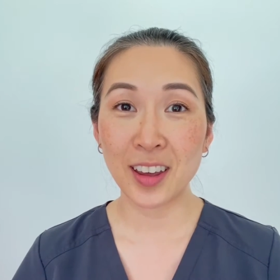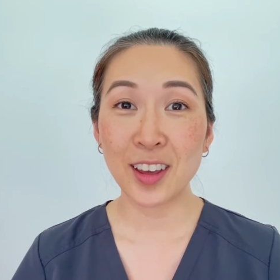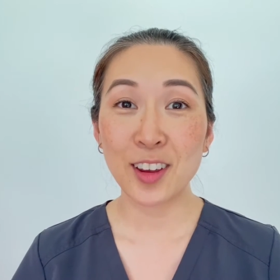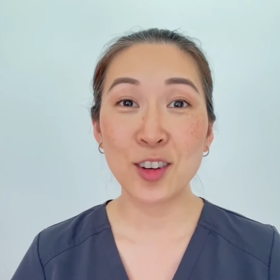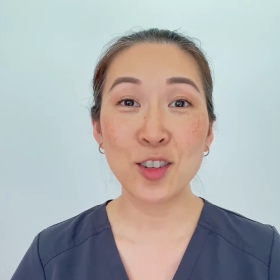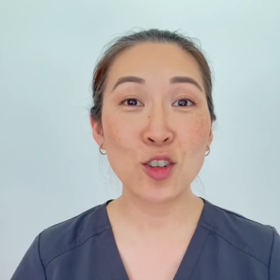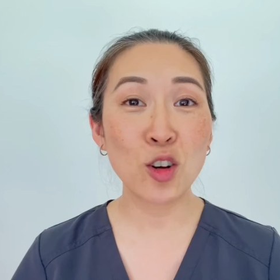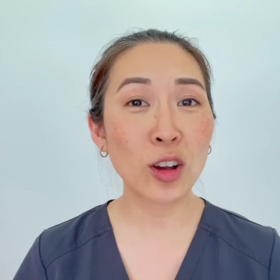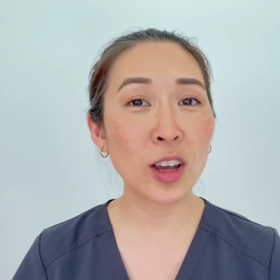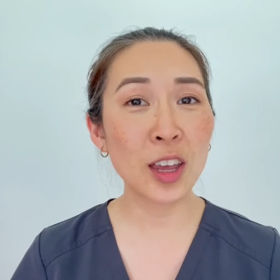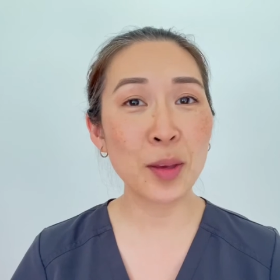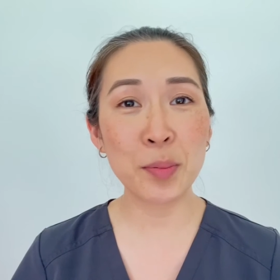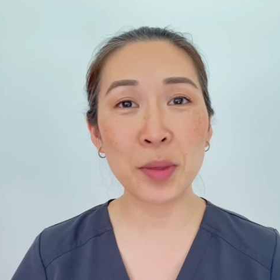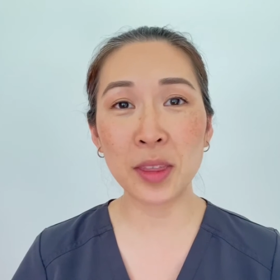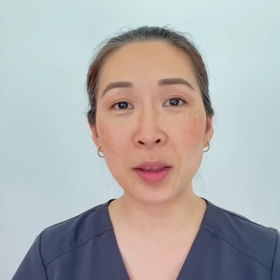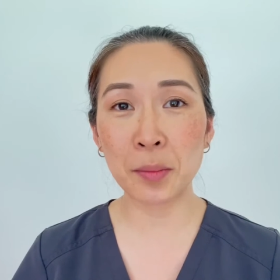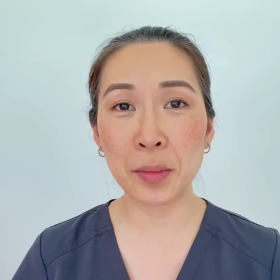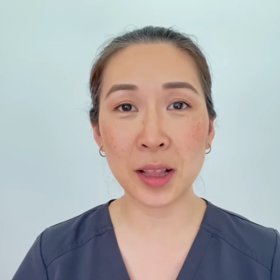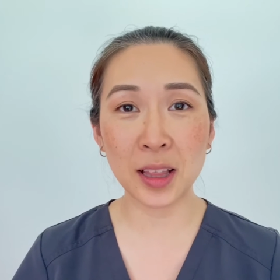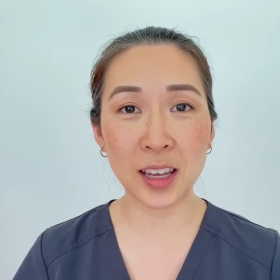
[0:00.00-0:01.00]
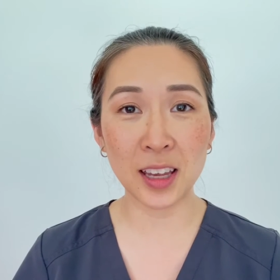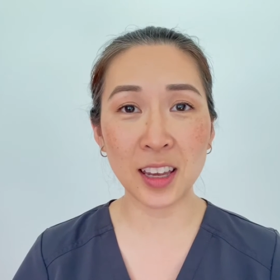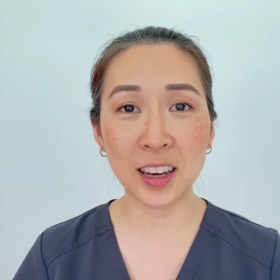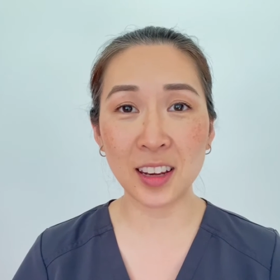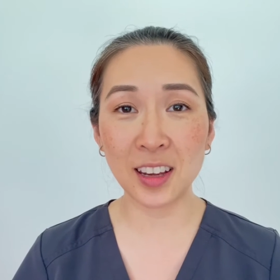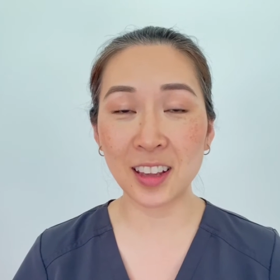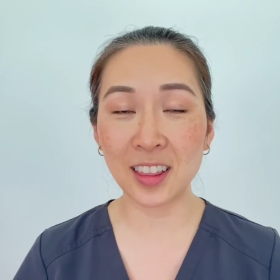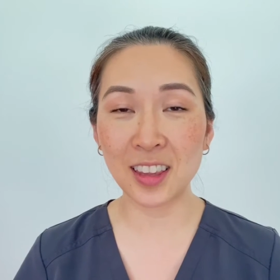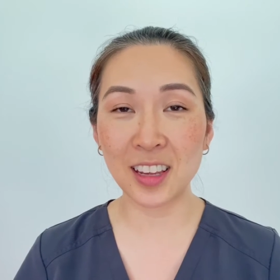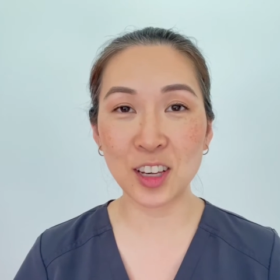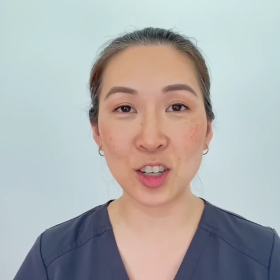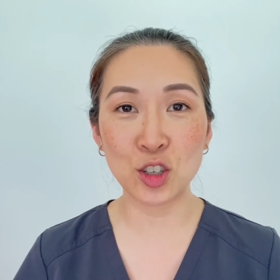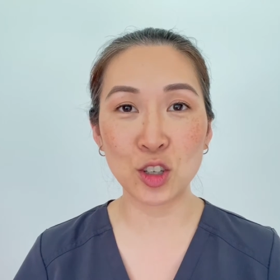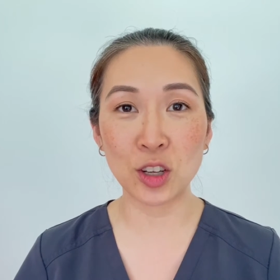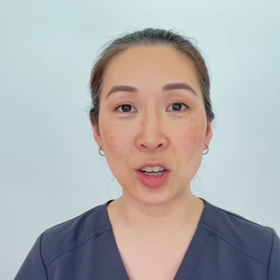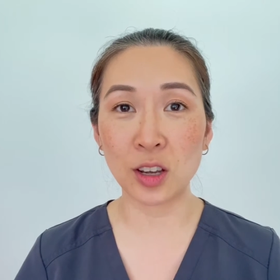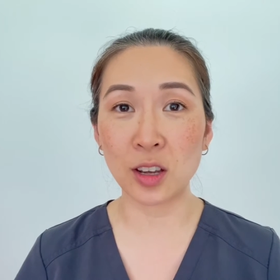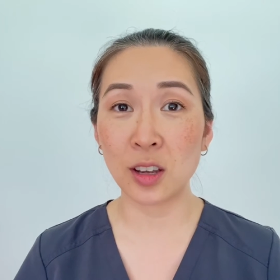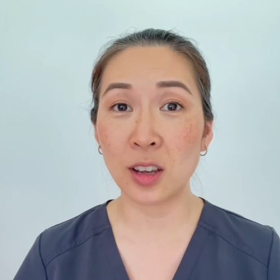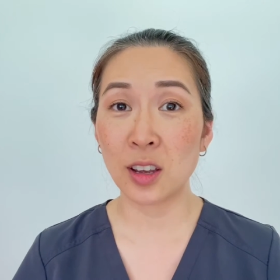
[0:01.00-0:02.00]
Not keeping them clean can lead
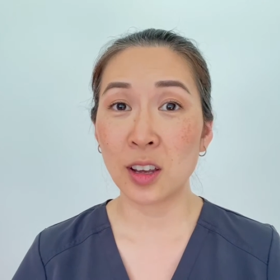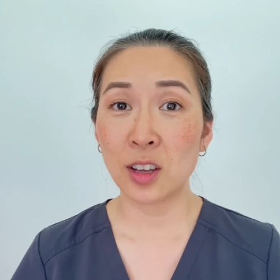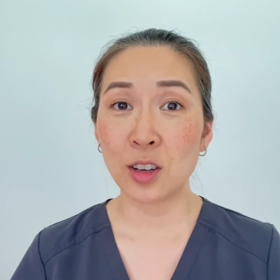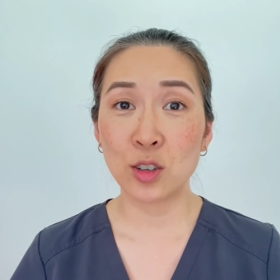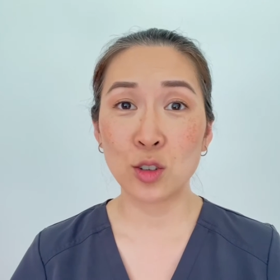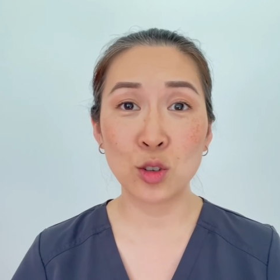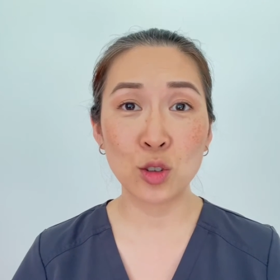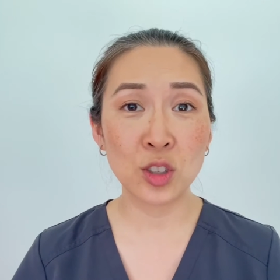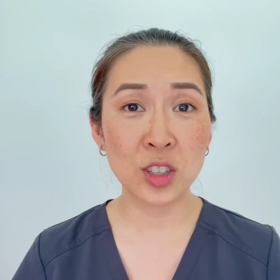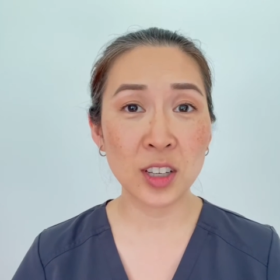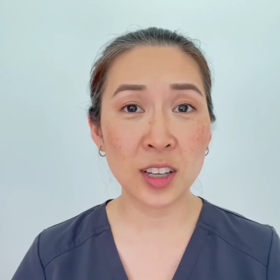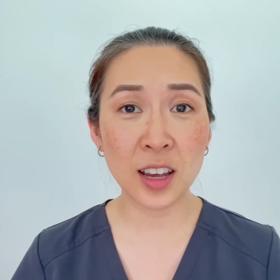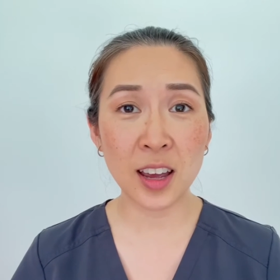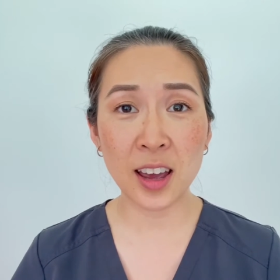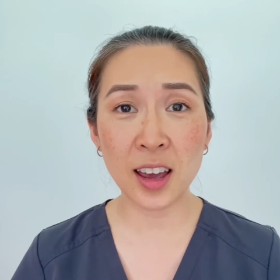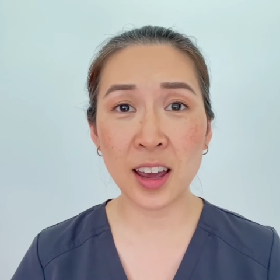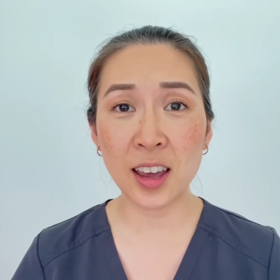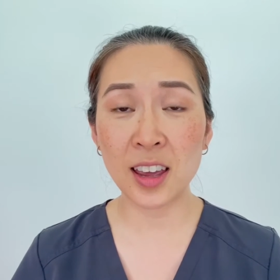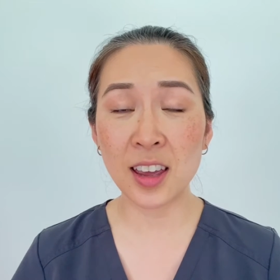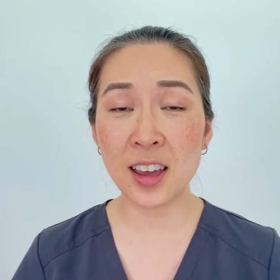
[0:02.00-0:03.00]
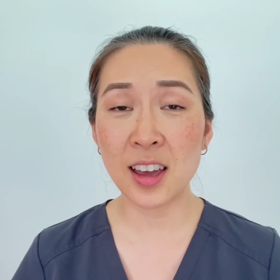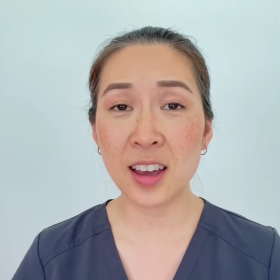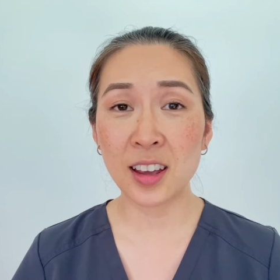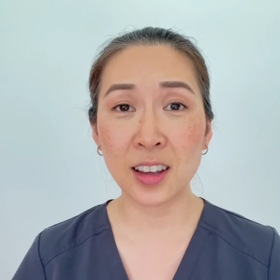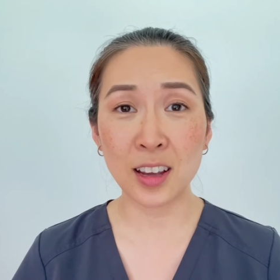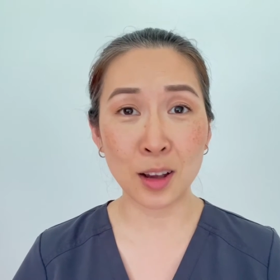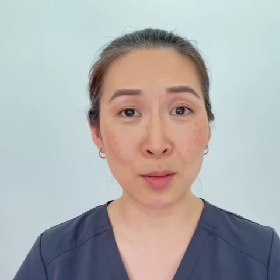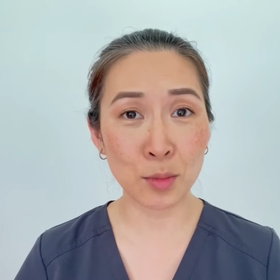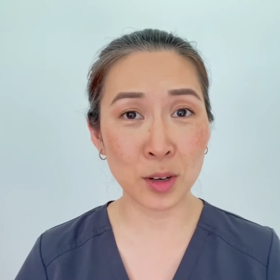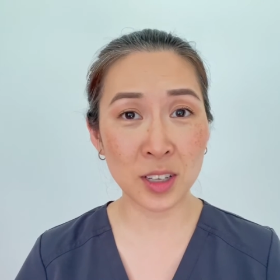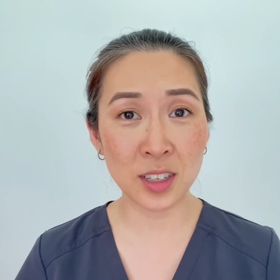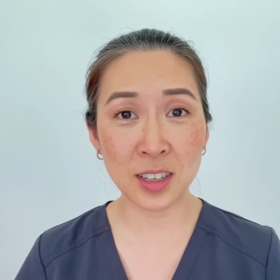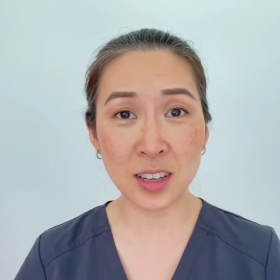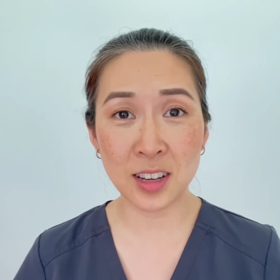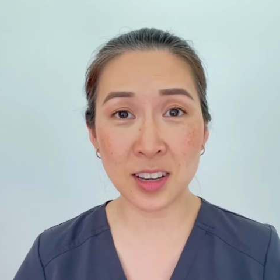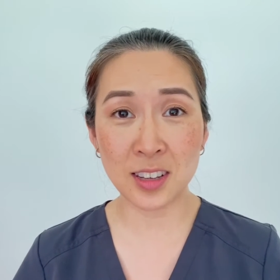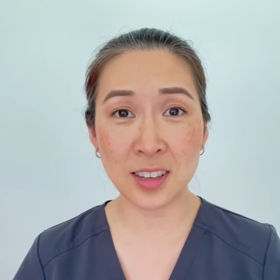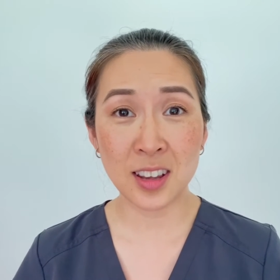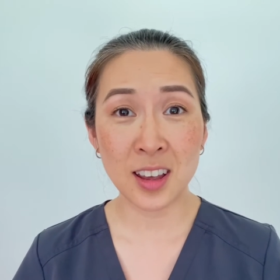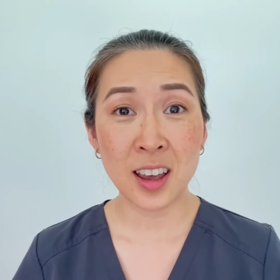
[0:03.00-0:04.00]
to tooth decay, gum
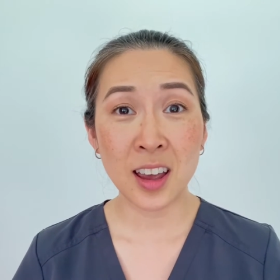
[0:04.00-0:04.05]
disease,